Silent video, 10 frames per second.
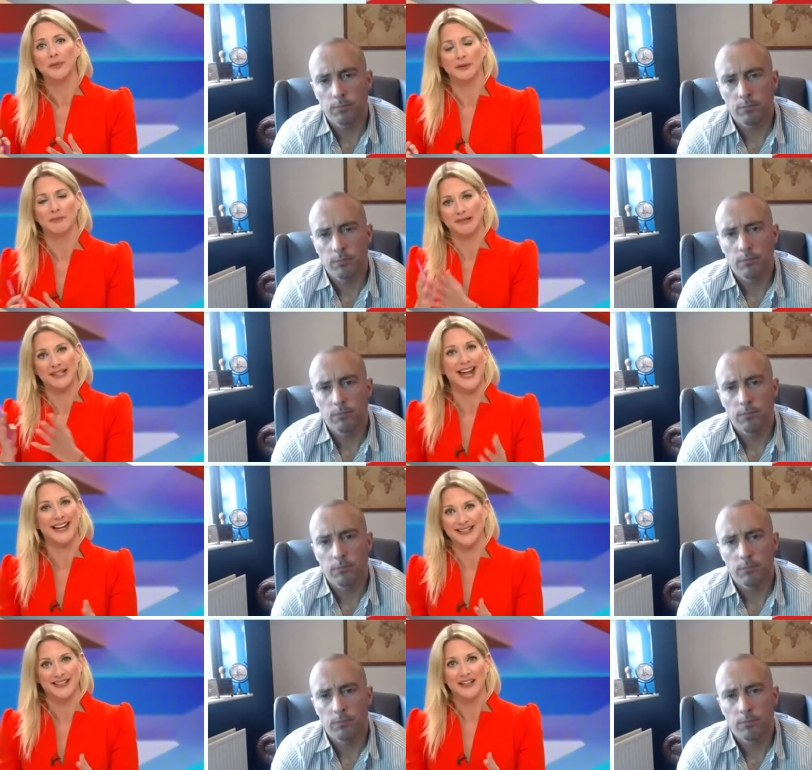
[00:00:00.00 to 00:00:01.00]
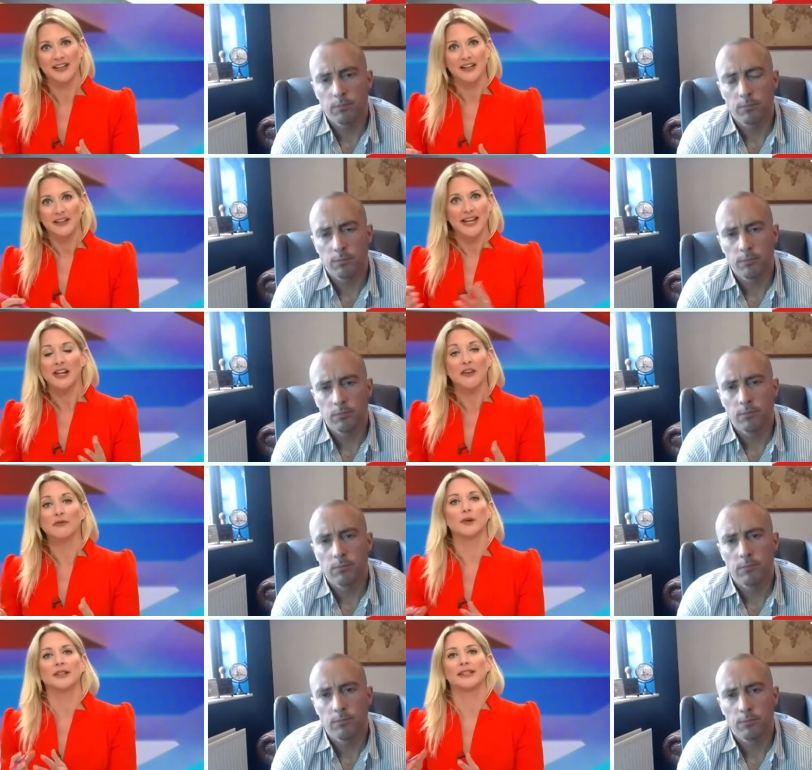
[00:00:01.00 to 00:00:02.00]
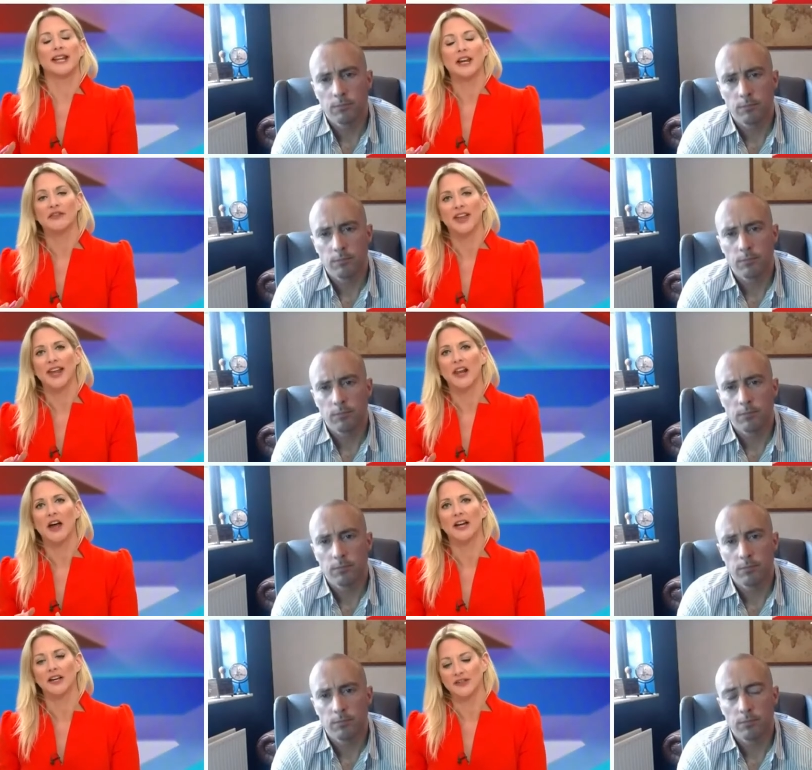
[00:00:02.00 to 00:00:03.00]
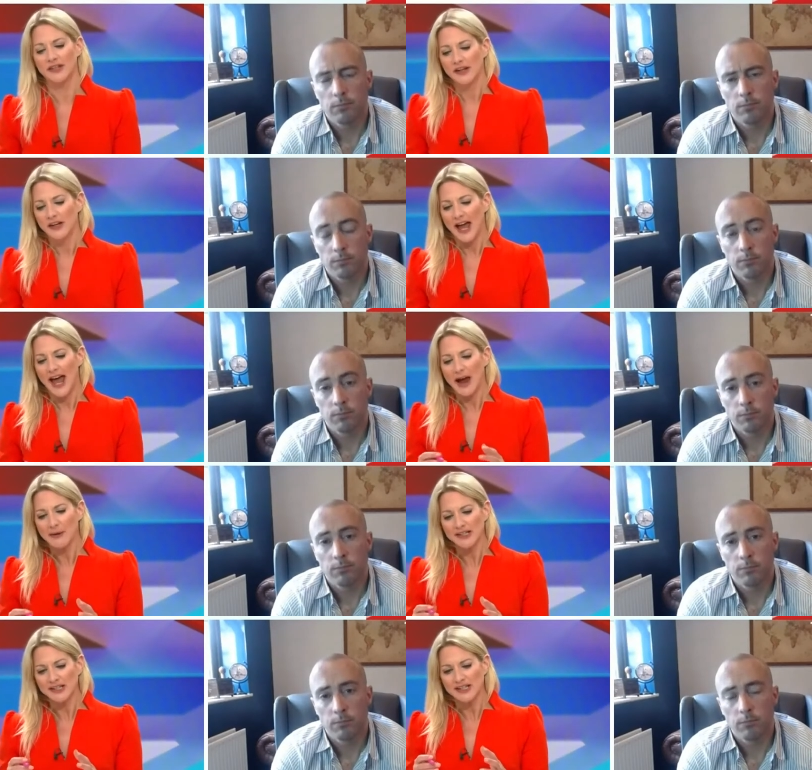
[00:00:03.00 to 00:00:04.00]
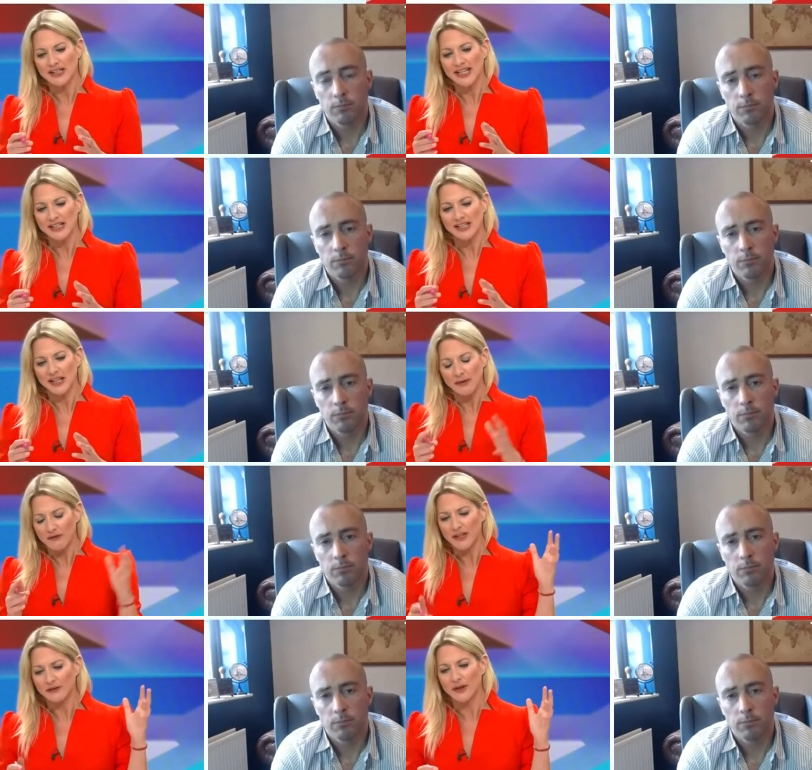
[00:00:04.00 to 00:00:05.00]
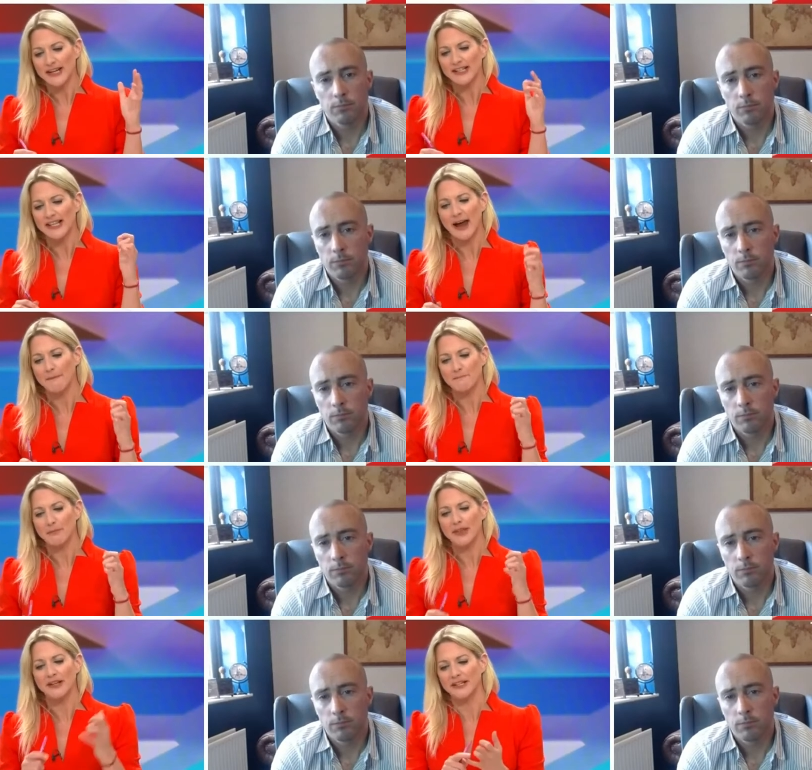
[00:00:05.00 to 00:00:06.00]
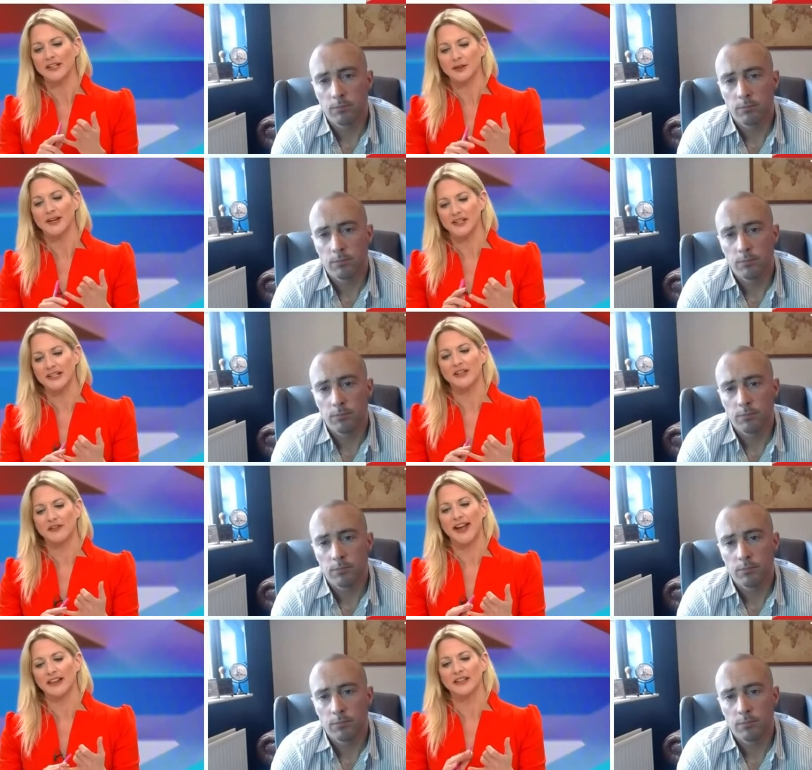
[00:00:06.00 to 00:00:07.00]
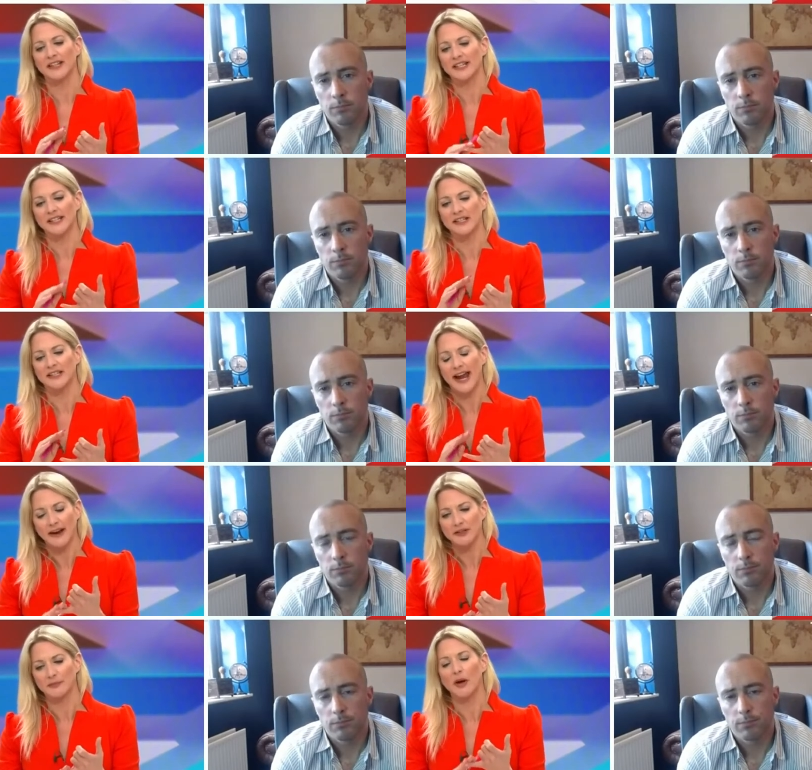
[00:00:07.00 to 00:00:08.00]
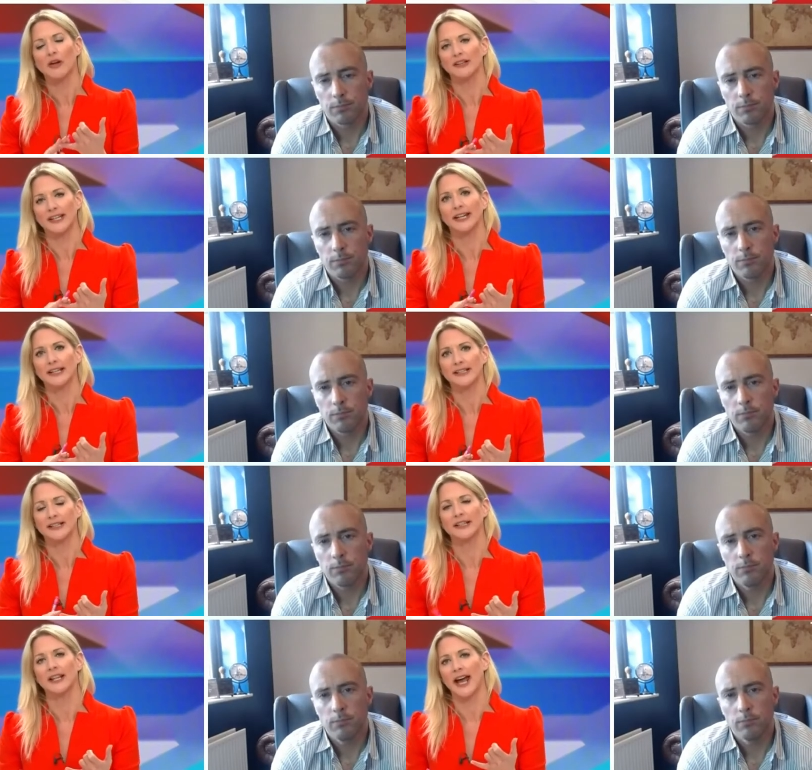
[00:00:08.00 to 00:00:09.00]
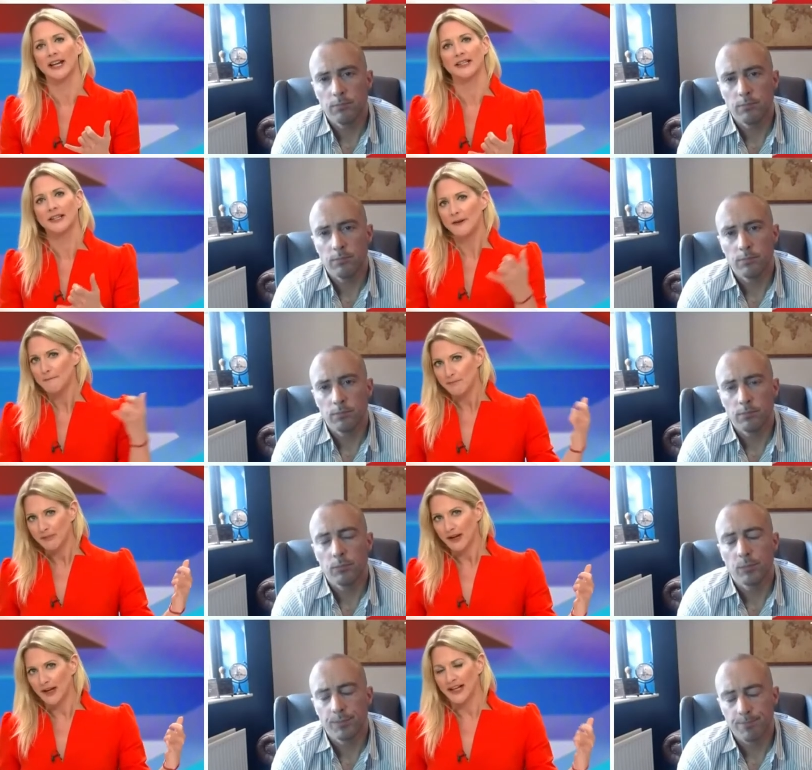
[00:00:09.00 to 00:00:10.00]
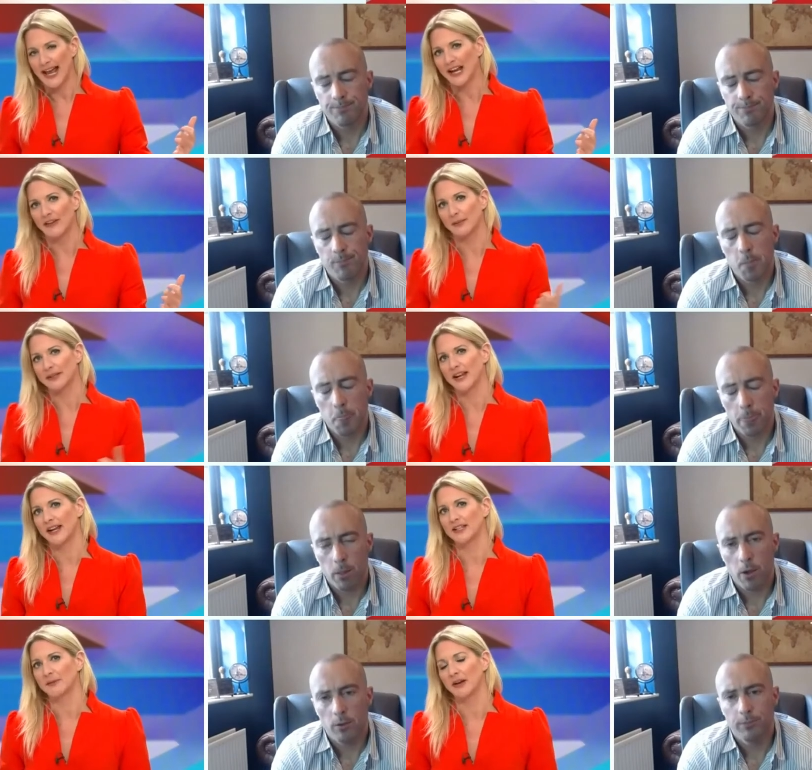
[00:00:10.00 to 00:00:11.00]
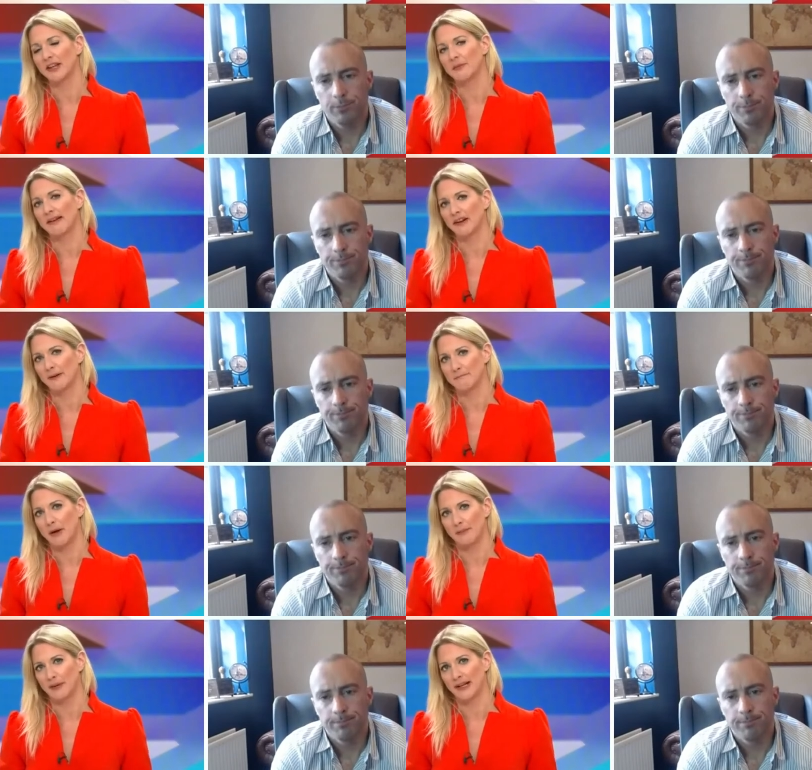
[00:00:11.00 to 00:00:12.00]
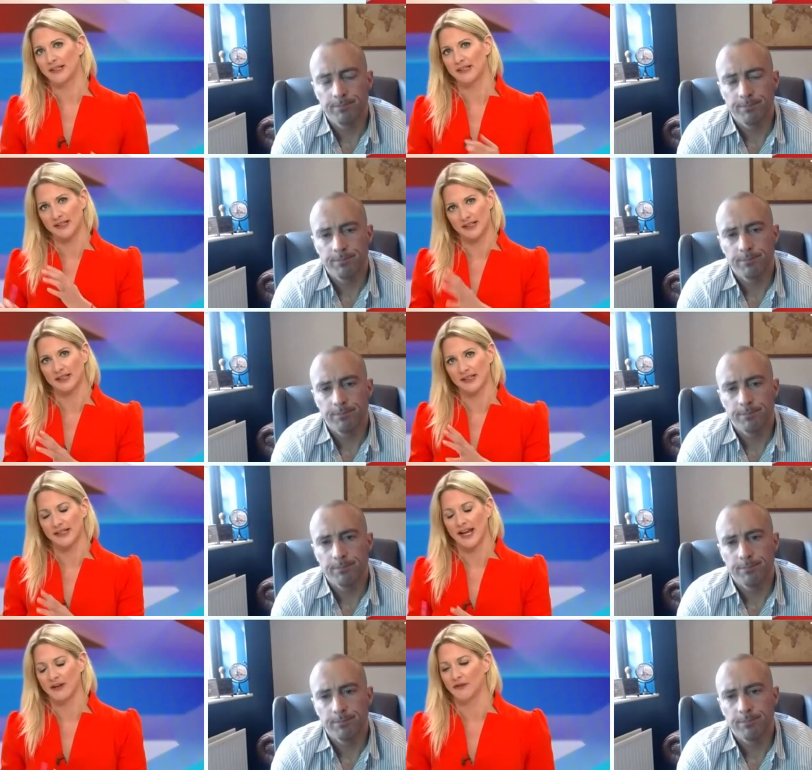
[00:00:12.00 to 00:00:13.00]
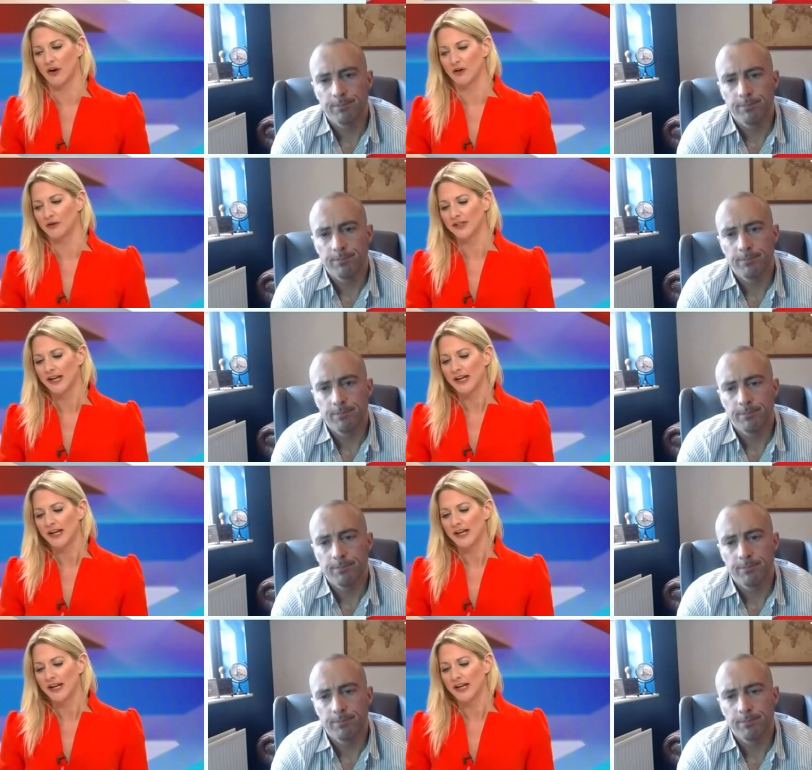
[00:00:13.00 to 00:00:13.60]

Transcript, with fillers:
Speaker 1: them protect their loved ones, save their lives. How is this? I mean, first of all, is that the situation? Is it the fact that this is down to politics and and a lack of appetite among the American public to, to stay involved.